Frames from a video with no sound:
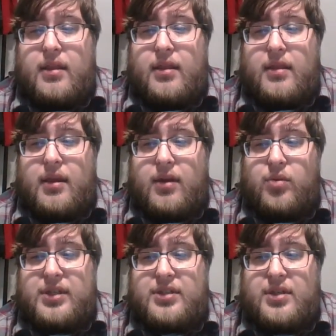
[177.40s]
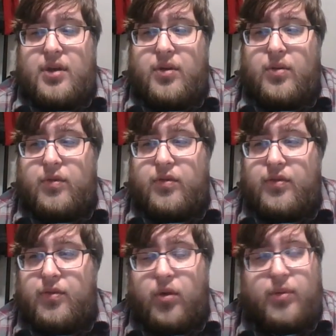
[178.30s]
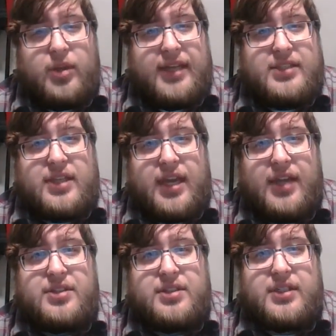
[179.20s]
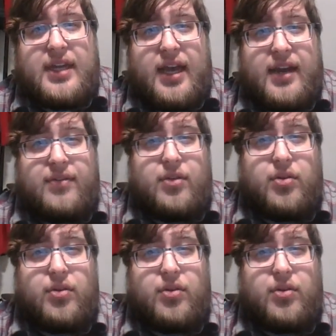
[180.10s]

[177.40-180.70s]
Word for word: there was no formal education to kind of